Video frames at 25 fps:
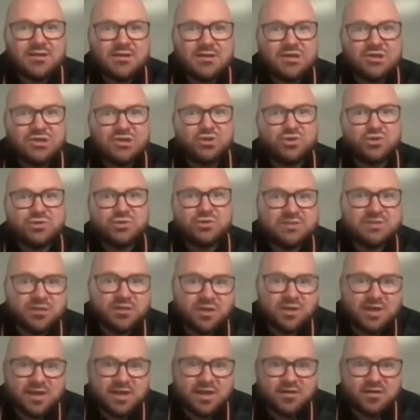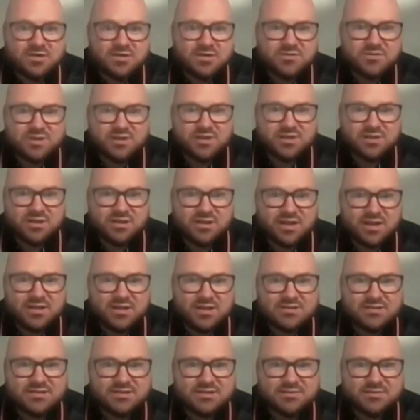did you sell a house within the
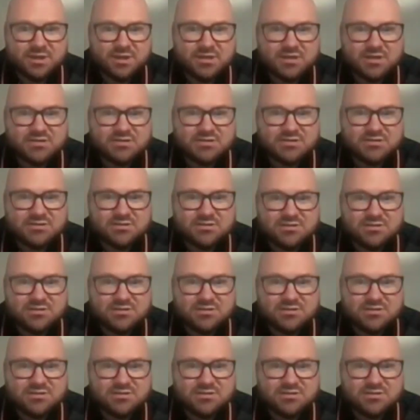last 6 months?